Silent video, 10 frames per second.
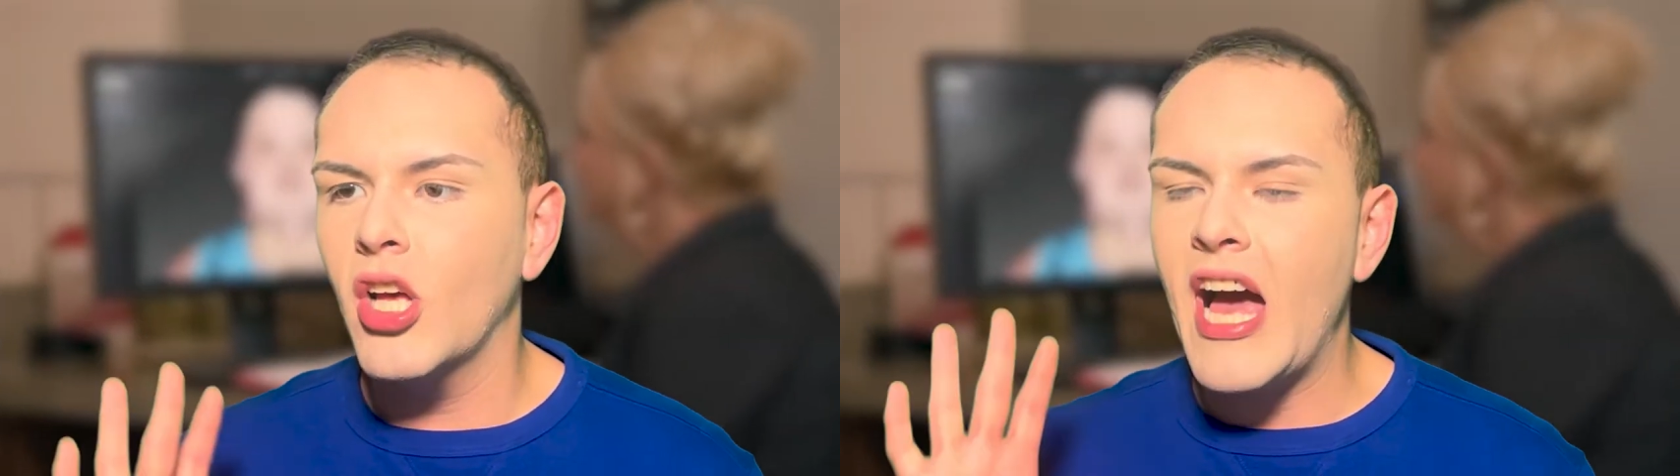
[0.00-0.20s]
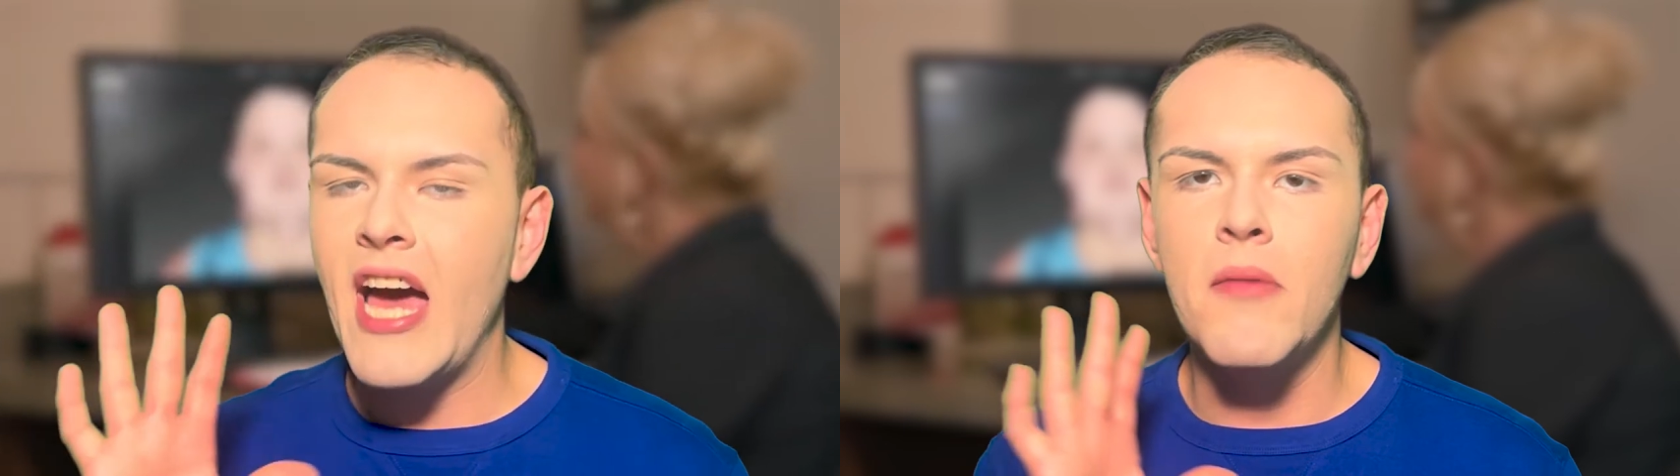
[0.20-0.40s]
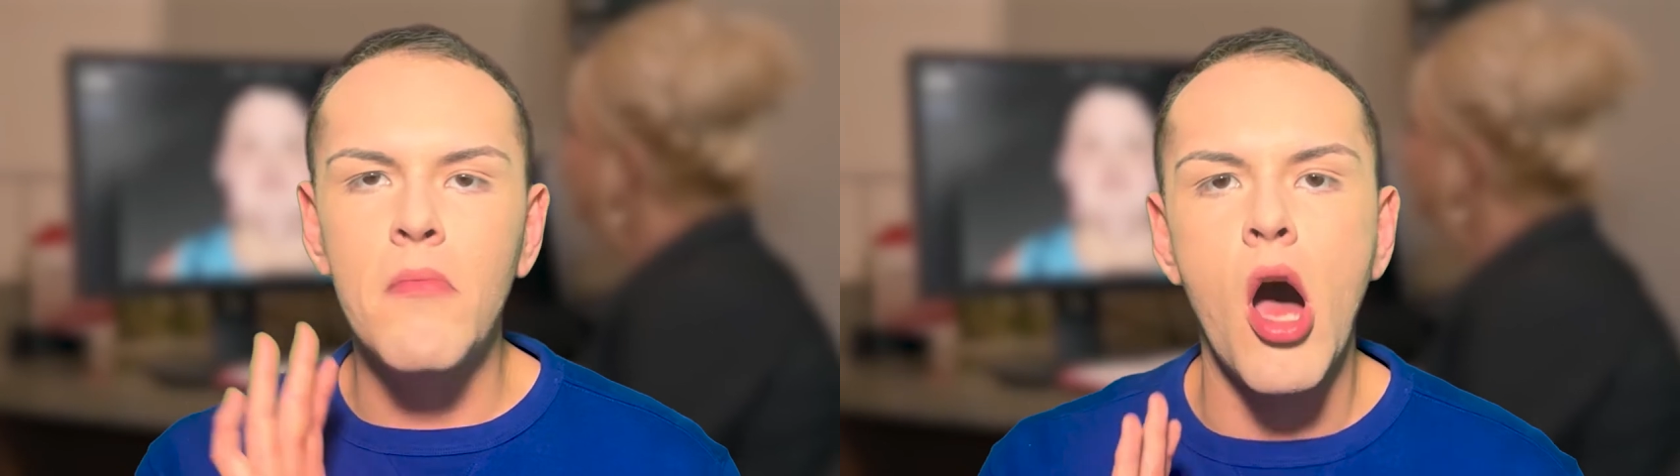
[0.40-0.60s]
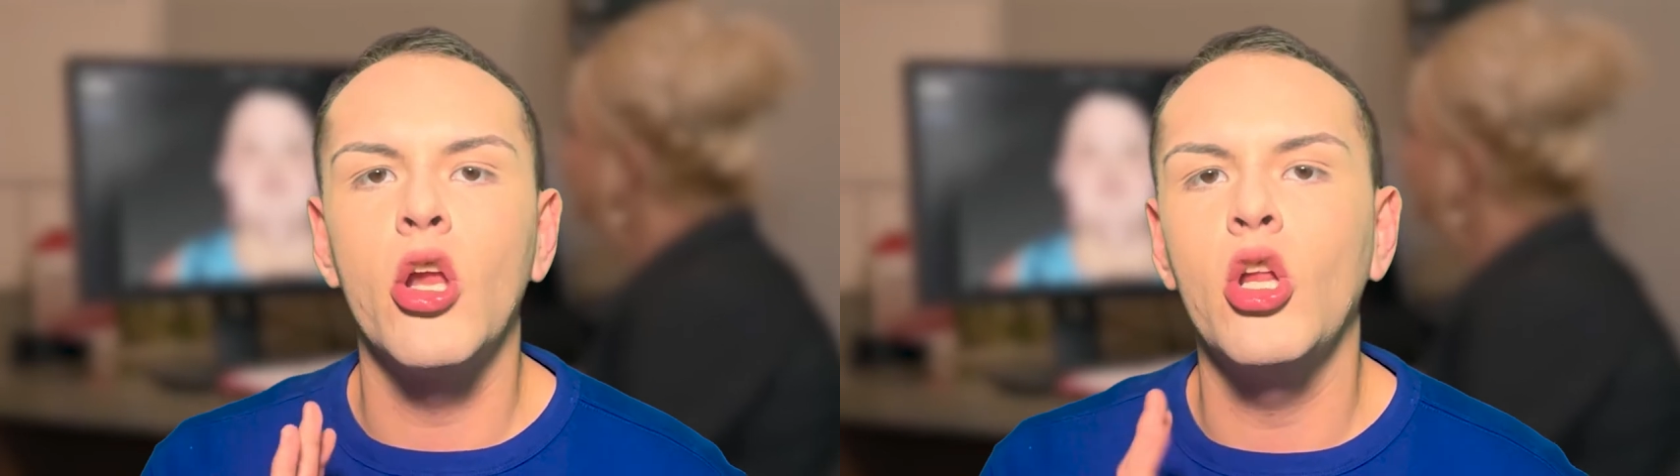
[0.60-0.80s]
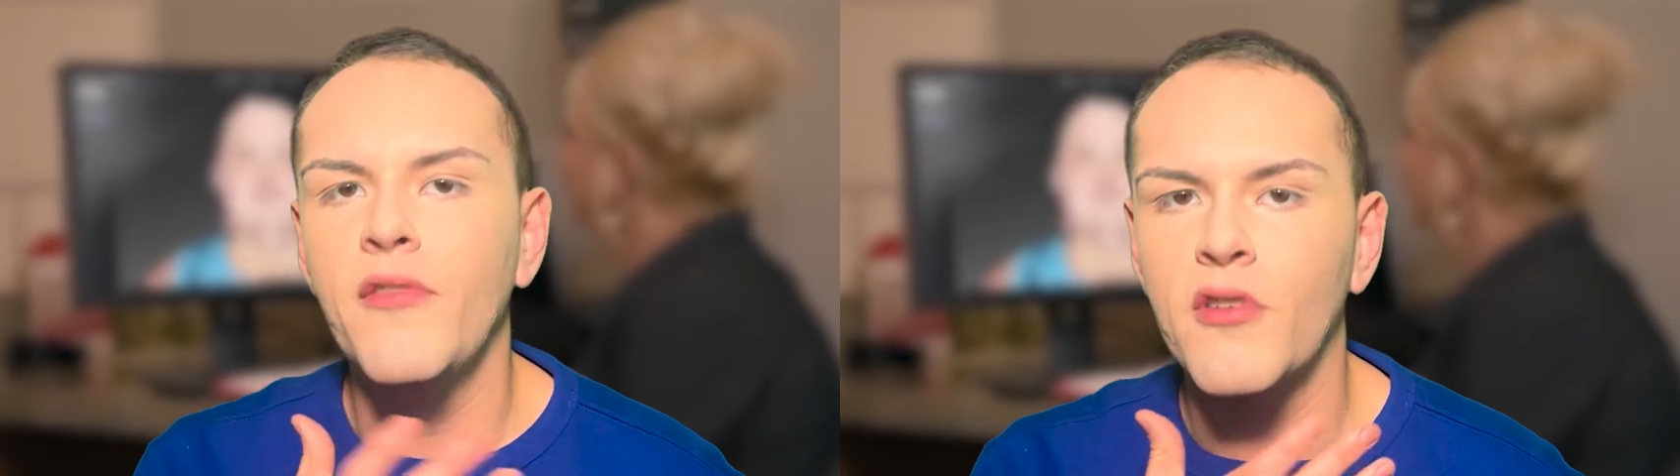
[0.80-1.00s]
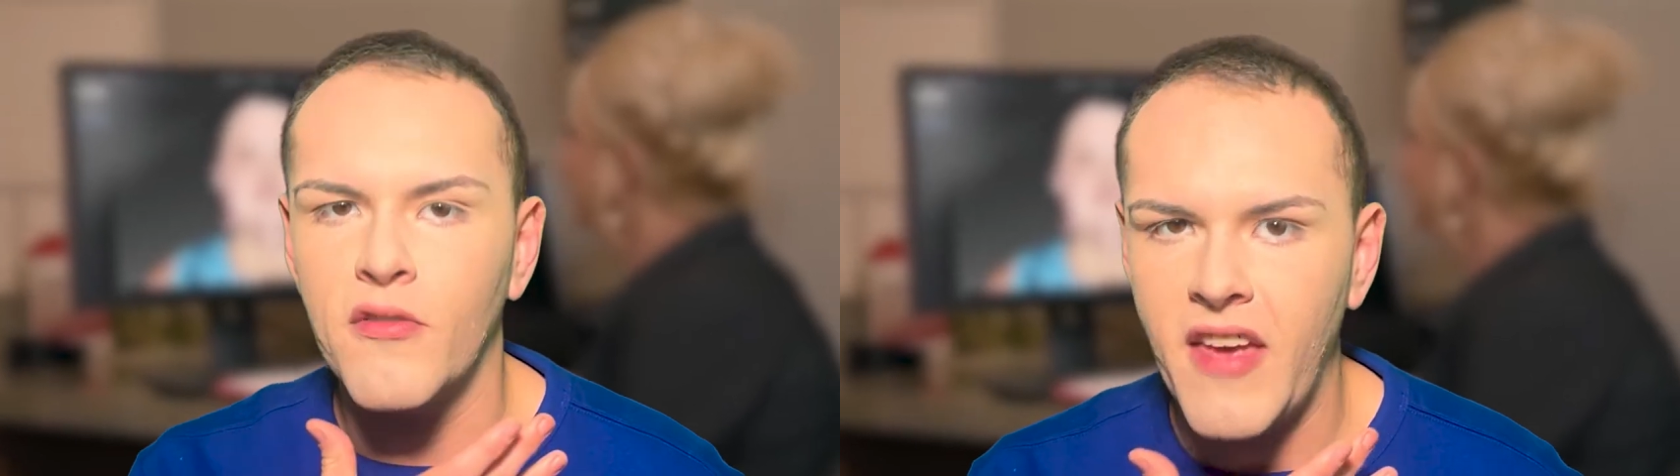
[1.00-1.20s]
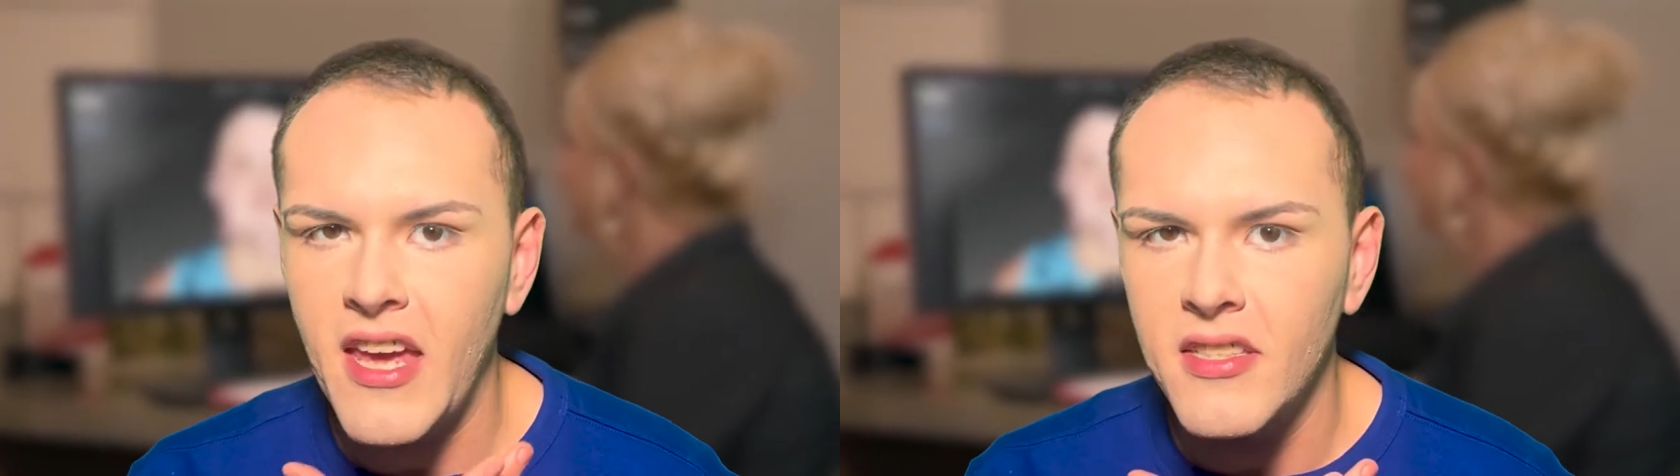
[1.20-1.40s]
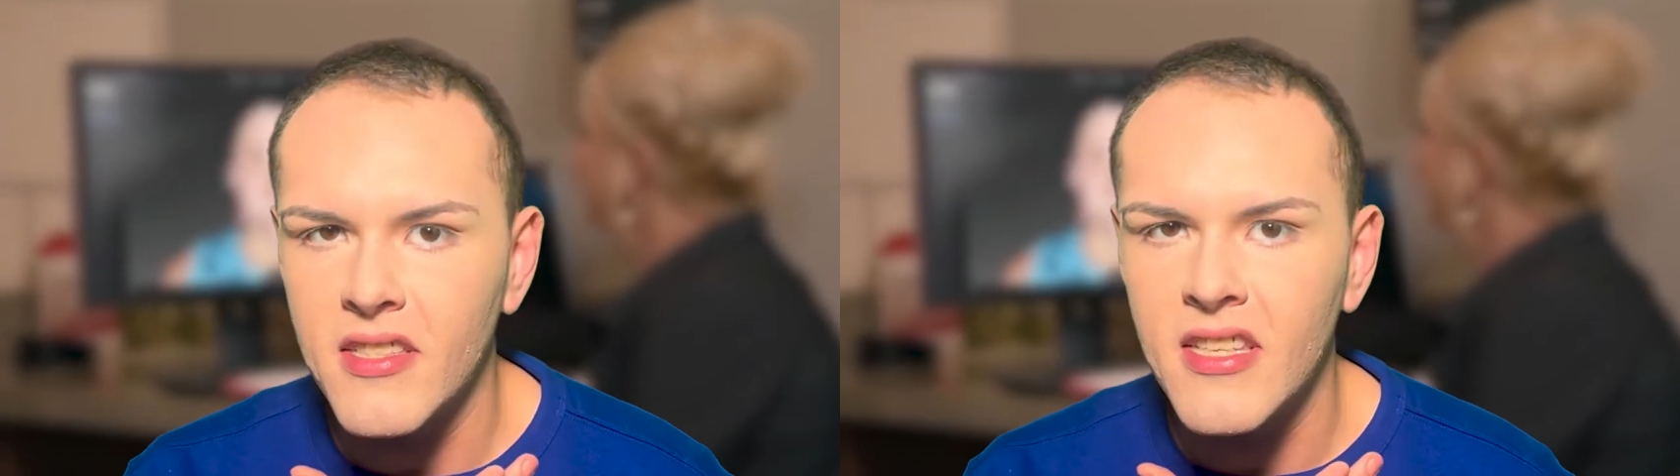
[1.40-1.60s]
kind of model of her
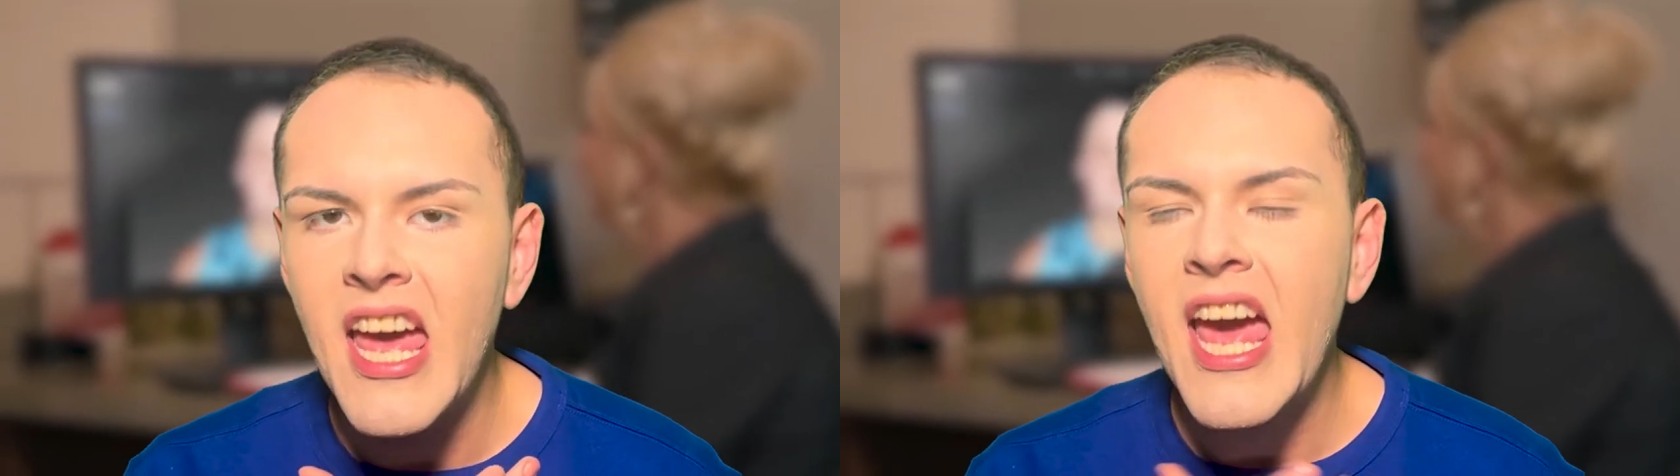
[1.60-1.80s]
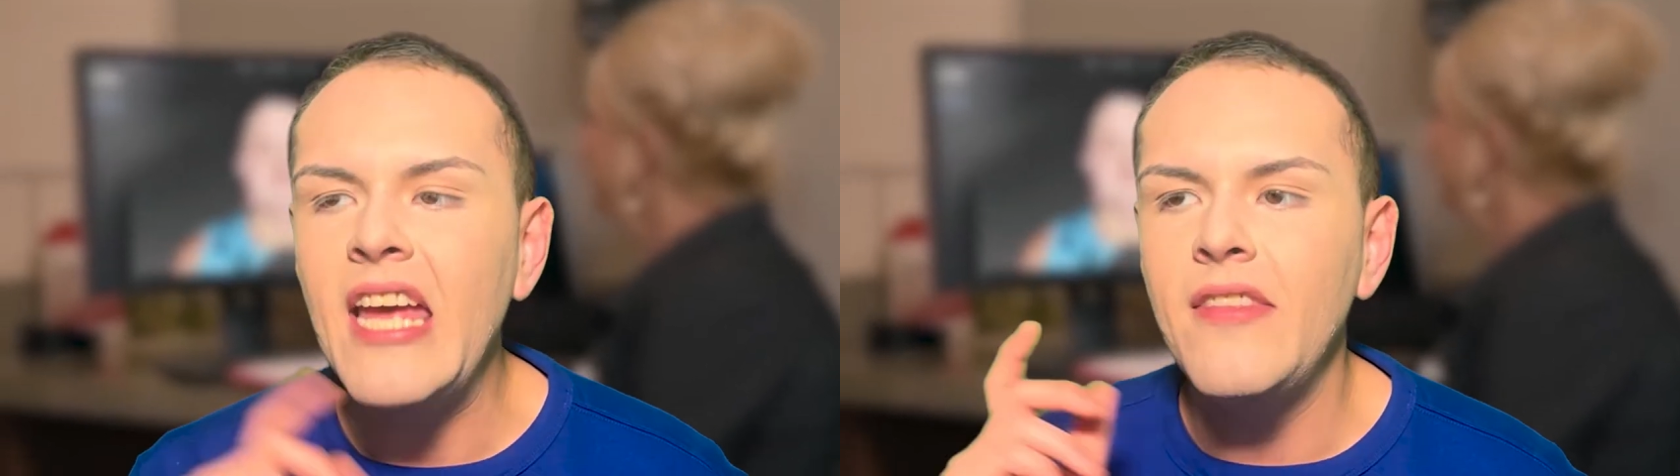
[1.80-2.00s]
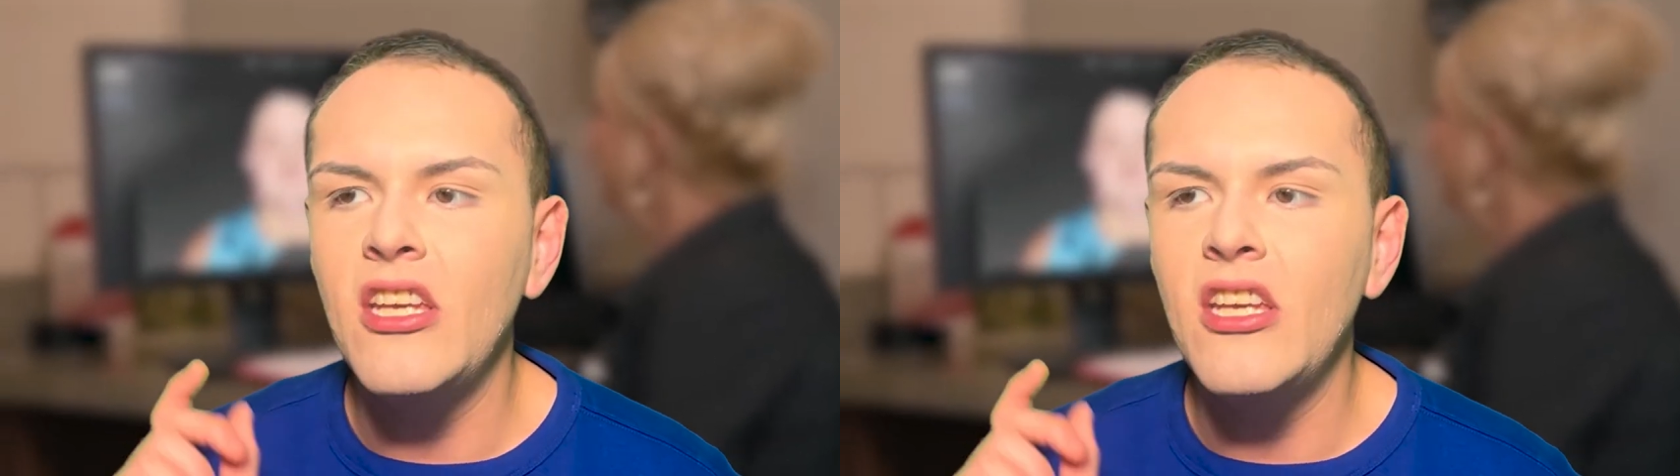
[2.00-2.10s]
face and they